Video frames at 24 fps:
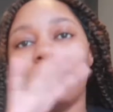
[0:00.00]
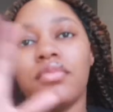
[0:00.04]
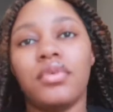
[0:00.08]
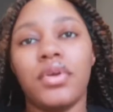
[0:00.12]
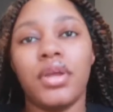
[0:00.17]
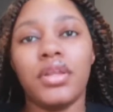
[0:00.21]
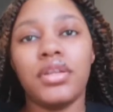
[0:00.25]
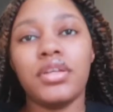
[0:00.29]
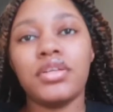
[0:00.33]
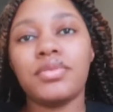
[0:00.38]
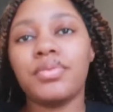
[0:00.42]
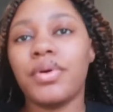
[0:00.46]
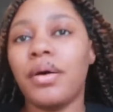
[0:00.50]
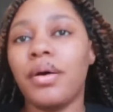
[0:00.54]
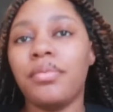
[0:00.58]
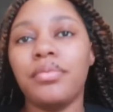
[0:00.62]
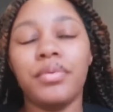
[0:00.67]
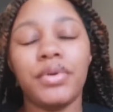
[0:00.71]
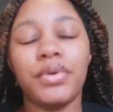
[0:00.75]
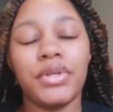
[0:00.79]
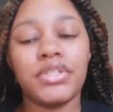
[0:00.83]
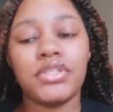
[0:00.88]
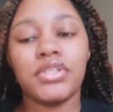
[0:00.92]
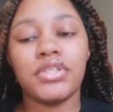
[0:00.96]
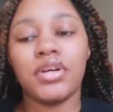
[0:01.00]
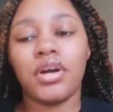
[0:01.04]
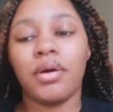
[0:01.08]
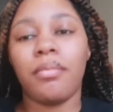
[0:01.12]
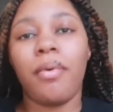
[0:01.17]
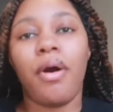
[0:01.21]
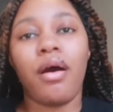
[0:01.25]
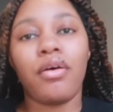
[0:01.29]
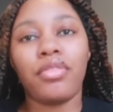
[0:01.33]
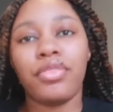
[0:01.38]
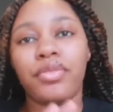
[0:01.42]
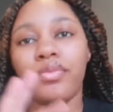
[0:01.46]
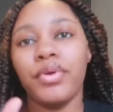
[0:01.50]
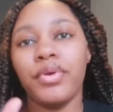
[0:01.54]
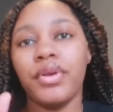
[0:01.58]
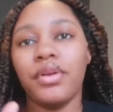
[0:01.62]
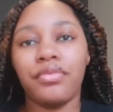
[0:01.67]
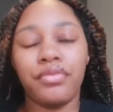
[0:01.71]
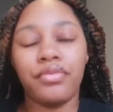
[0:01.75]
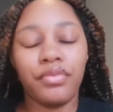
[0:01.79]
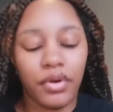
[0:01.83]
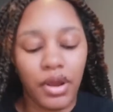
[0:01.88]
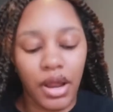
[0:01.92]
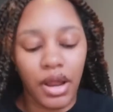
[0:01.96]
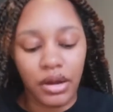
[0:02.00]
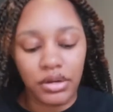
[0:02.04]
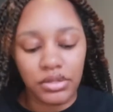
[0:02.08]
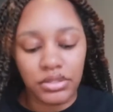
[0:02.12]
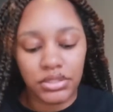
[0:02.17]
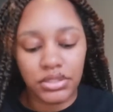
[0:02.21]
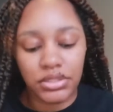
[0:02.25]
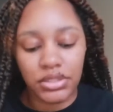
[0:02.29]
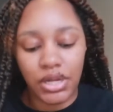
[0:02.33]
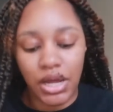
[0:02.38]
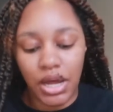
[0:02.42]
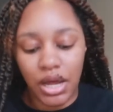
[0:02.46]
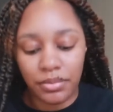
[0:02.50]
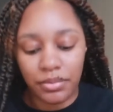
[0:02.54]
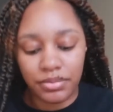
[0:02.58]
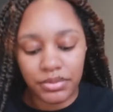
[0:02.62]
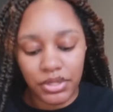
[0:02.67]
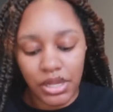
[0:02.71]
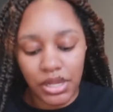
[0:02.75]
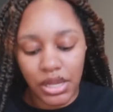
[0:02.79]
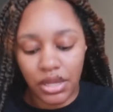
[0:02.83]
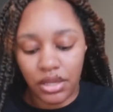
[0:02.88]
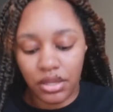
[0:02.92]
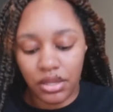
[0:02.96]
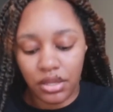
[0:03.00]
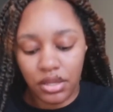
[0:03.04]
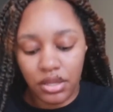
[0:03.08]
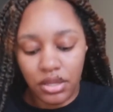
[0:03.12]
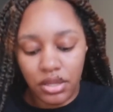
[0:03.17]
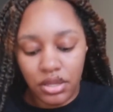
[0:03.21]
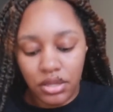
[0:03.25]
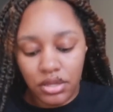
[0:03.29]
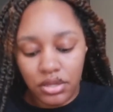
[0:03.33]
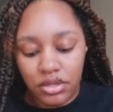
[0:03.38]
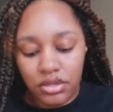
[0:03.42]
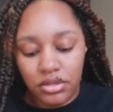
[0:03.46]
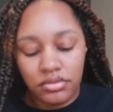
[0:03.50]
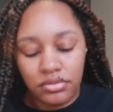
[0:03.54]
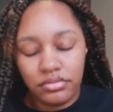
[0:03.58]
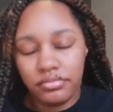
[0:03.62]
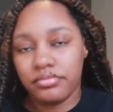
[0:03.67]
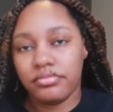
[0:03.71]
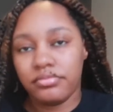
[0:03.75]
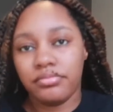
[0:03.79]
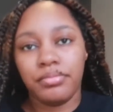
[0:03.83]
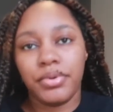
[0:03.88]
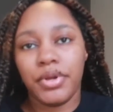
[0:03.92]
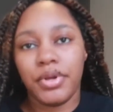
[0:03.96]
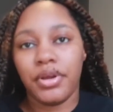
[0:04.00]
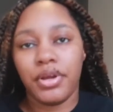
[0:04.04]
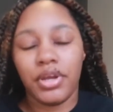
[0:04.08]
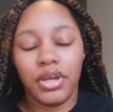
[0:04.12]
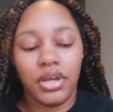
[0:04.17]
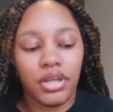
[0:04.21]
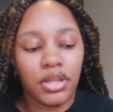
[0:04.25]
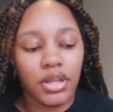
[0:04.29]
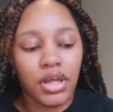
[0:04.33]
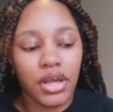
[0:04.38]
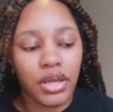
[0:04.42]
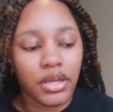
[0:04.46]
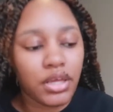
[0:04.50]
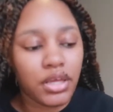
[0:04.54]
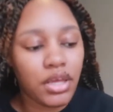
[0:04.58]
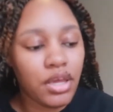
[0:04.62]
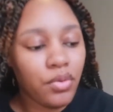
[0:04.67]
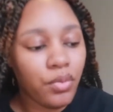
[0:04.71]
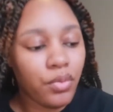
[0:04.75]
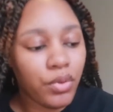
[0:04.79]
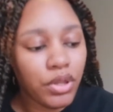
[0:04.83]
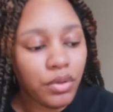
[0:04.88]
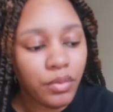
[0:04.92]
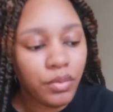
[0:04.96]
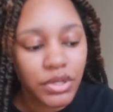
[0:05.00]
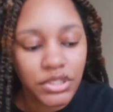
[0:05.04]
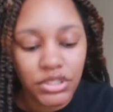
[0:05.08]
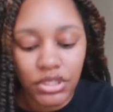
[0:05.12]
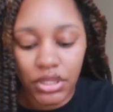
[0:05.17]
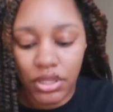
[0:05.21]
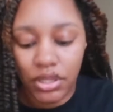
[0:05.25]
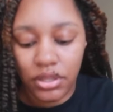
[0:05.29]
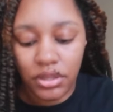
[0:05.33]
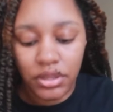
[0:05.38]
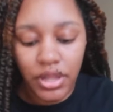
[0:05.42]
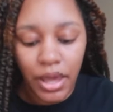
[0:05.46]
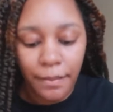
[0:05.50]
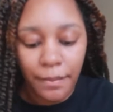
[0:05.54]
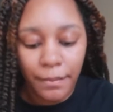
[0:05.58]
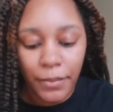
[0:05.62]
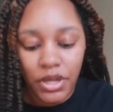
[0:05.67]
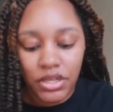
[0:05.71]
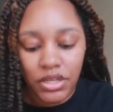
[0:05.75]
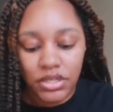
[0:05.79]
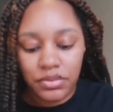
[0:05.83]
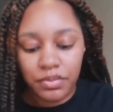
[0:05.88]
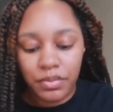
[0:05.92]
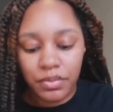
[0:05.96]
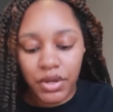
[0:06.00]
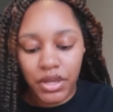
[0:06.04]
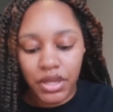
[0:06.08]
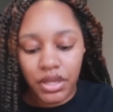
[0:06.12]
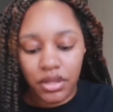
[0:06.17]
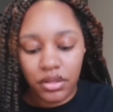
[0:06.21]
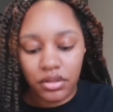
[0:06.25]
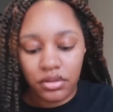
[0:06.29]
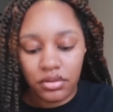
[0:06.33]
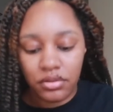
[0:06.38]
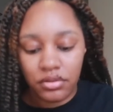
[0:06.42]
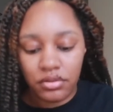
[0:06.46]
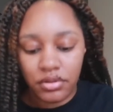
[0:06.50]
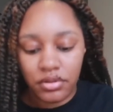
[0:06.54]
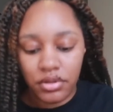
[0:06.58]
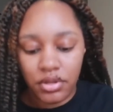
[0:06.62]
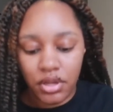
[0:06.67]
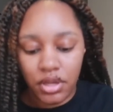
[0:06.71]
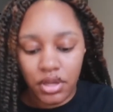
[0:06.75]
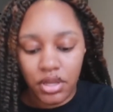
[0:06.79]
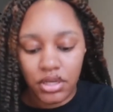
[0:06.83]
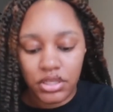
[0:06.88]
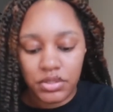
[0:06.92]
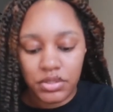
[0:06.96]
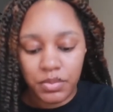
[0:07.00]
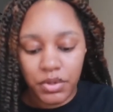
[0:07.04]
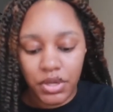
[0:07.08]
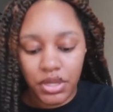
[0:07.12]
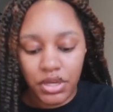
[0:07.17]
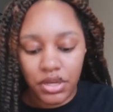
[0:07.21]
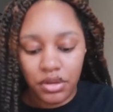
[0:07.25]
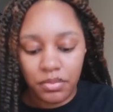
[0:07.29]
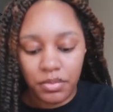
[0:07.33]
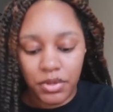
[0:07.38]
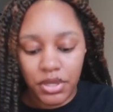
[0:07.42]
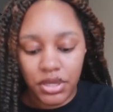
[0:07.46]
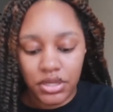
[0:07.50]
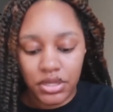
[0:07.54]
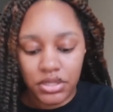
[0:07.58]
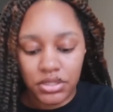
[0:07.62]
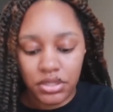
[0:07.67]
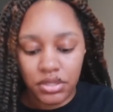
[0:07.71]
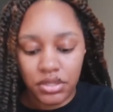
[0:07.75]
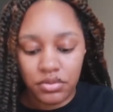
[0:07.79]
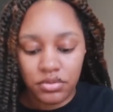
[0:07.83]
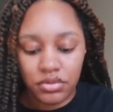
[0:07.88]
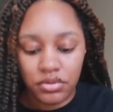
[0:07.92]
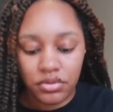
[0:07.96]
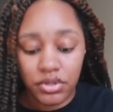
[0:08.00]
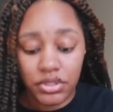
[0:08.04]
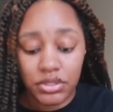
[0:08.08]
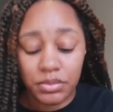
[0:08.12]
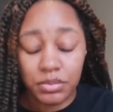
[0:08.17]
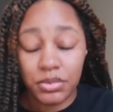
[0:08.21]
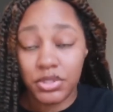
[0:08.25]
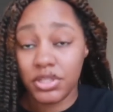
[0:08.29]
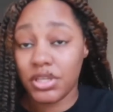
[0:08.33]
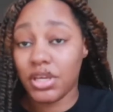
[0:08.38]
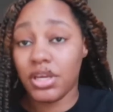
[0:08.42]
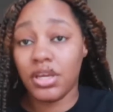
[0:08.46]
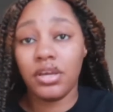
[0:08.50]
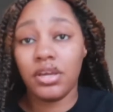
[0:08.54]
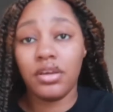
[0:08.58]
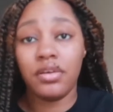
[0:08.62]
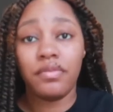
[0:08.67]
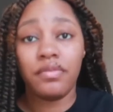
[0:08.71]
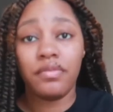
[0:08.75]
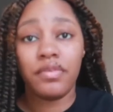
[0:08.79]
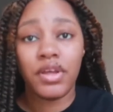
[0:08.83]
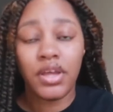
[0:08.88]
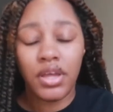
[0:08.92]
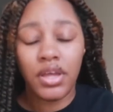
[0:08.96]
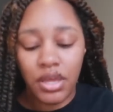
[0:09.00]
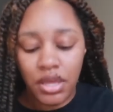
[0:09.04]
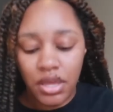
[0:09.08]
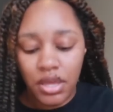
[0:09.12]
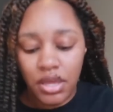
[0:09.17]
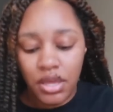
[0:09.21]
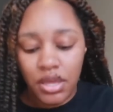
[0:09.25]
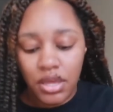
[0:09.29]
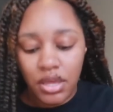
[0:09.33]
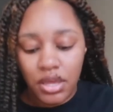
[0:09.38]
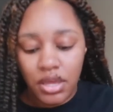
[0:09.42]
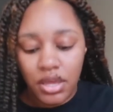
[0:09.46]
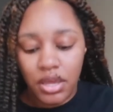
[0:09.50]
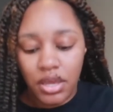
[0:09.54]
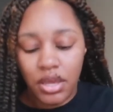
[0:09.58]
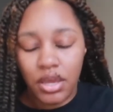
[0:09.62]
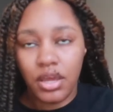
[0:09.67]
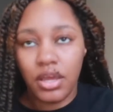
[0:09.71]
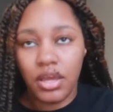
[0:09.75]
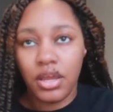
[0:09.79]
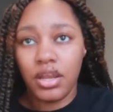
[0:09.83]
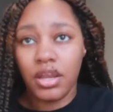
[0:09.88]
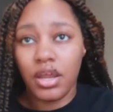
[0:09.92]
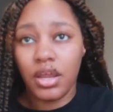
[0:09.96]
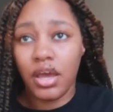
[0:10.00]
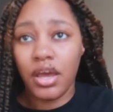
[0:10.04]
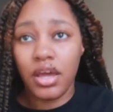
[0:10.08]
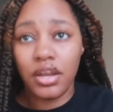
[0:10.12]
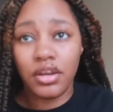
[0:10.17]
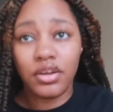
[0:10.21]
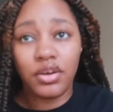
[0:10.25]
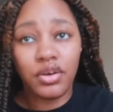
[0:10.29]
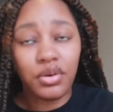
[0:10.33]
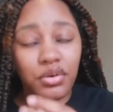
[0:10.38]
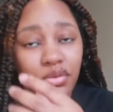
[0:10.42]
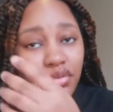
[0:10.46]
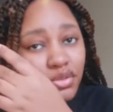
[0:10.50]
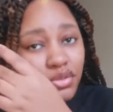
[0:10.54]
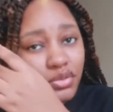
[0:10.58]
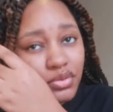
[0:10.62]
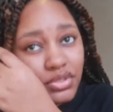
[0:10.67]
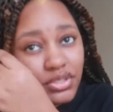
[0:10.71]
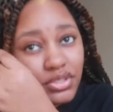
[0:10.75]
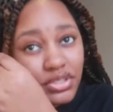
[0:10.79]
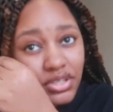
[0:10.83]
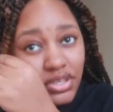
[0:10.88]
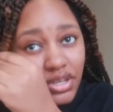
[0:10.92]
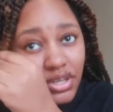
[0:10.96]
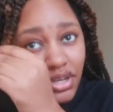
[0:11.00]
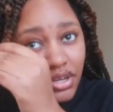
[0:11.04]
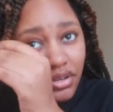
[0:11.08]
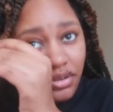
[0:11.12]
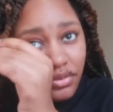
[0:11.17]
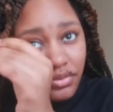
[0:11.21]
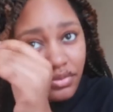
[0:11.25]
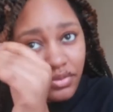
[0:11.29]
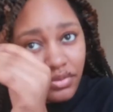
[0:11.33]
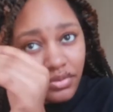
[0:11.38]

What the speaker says: This probably would have took about 3 to 4 hours tops, like, period. Like, it really wasn't that much, but it expanded because it was Christmas Eve and I had to go do stuff.